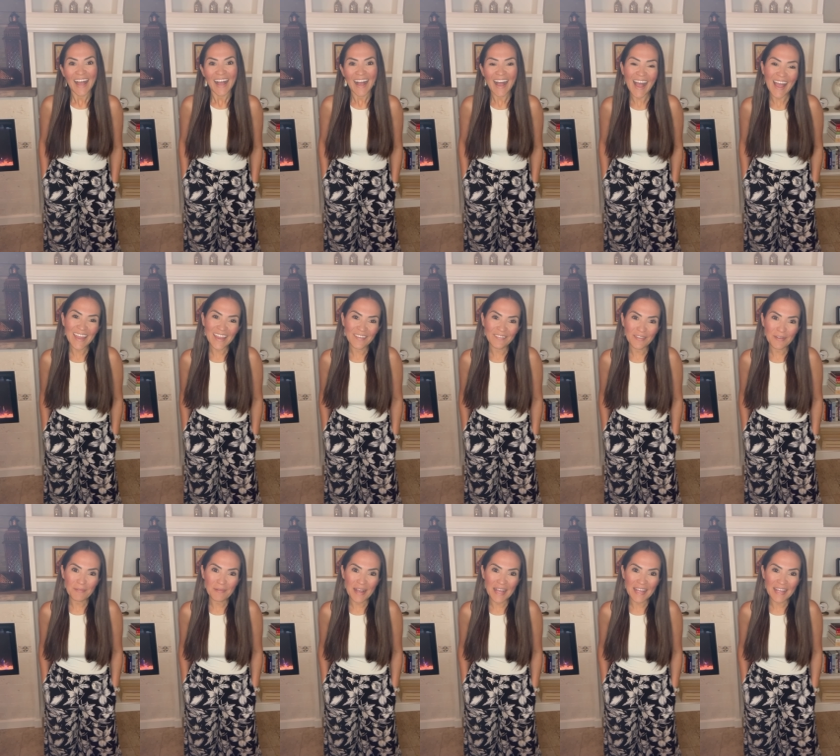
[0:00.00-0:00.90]
Hi
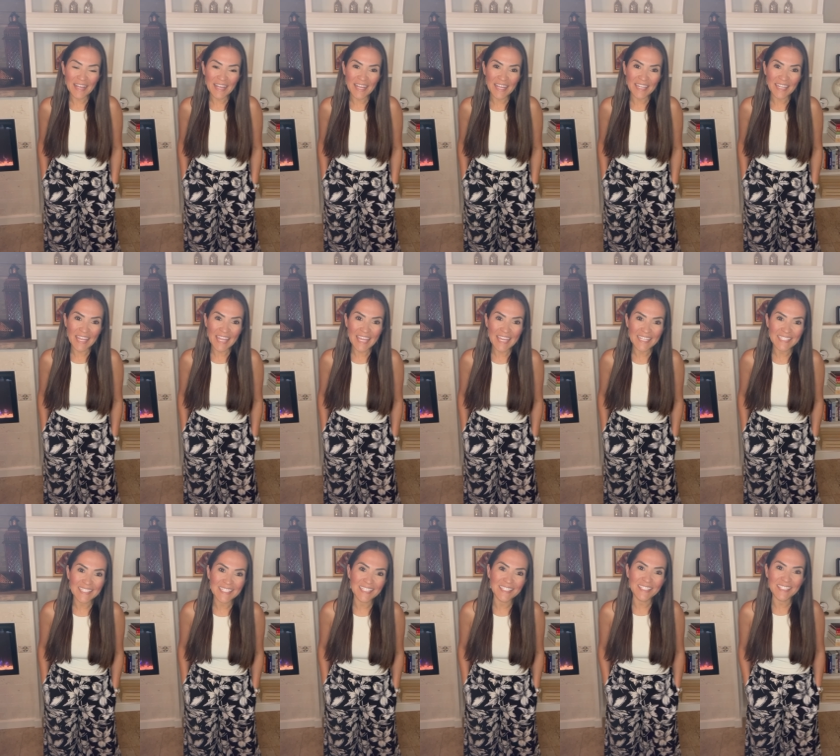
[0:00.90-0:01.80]
everyone,
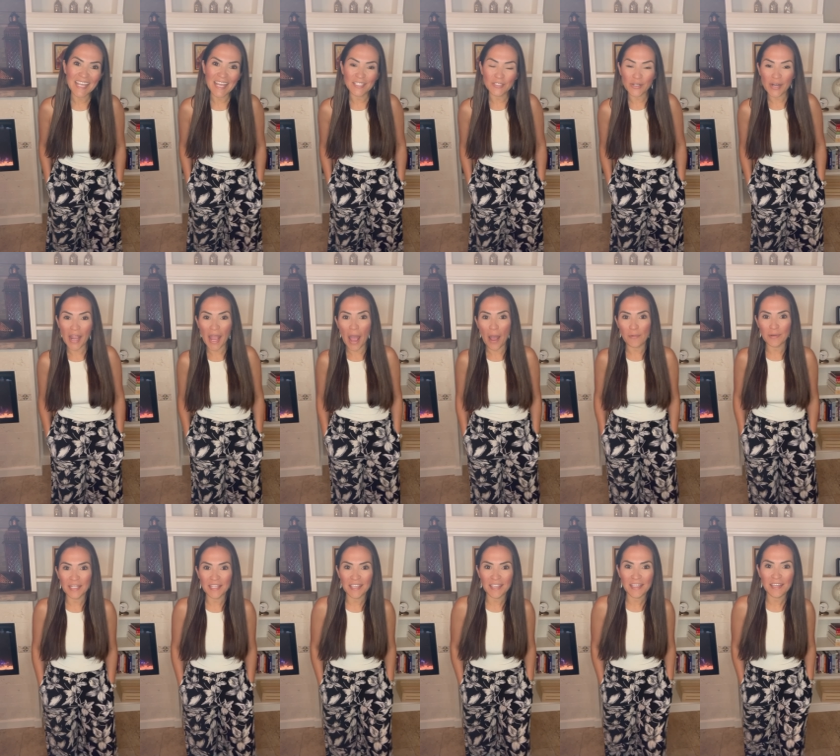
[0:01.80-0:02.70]
it's Sandra
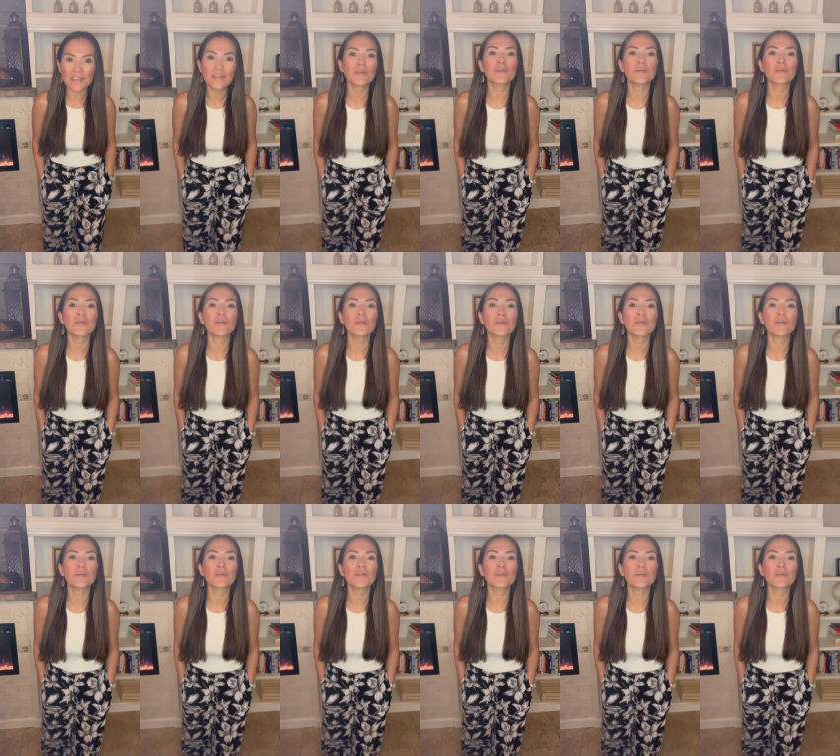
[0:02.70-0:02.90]
Jauregui,